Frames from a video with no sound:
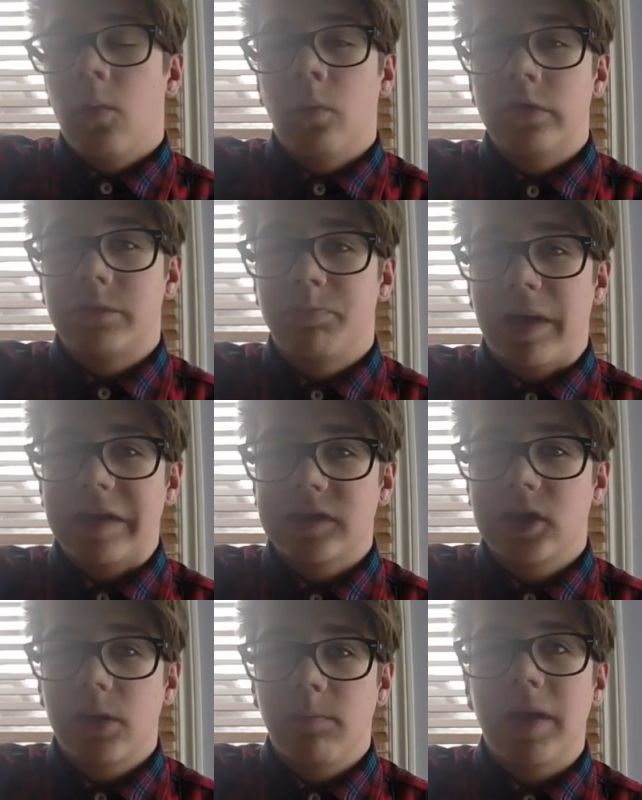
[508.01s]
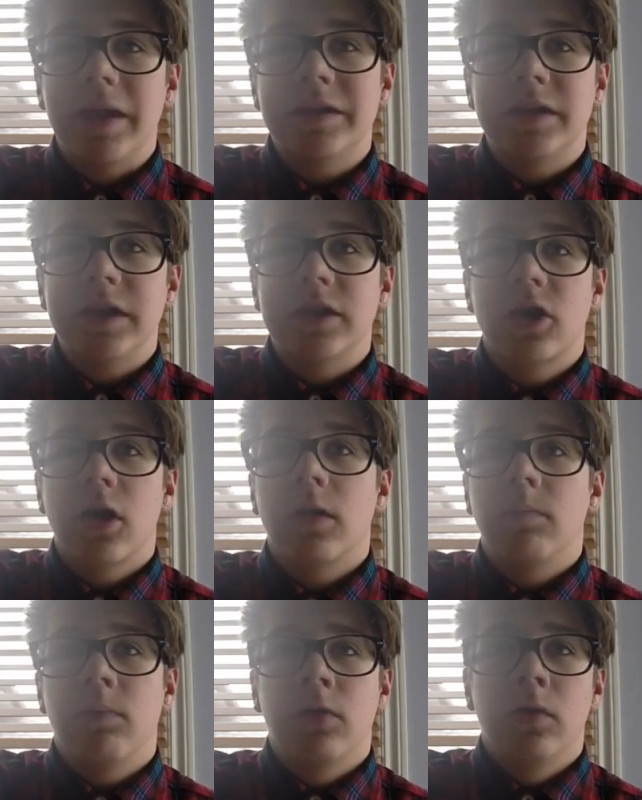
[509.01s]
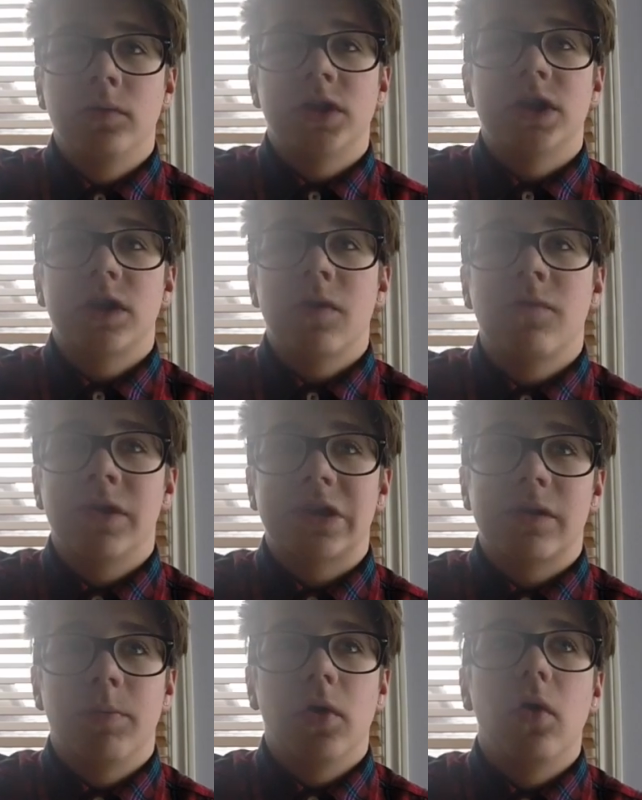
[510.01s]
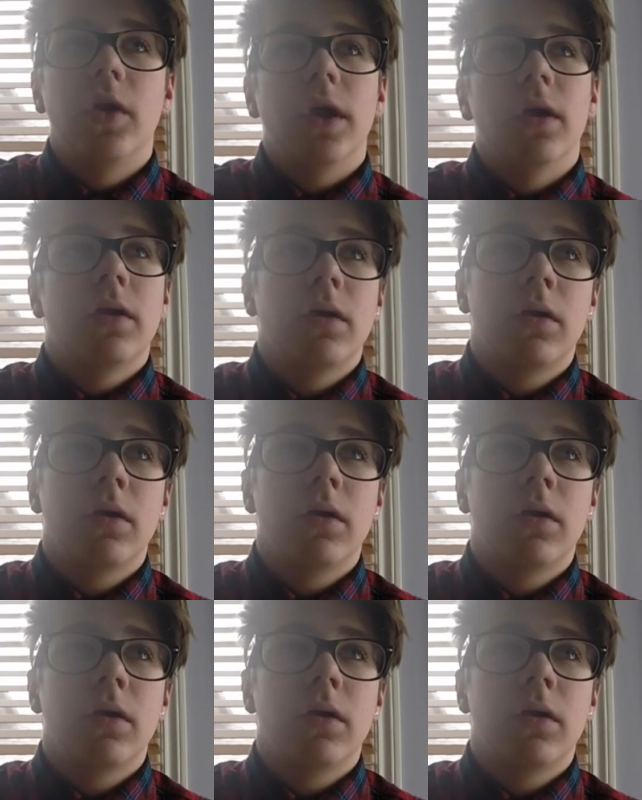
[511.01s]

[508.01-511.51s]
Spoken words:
which basically means he's gonna lose his invincibility.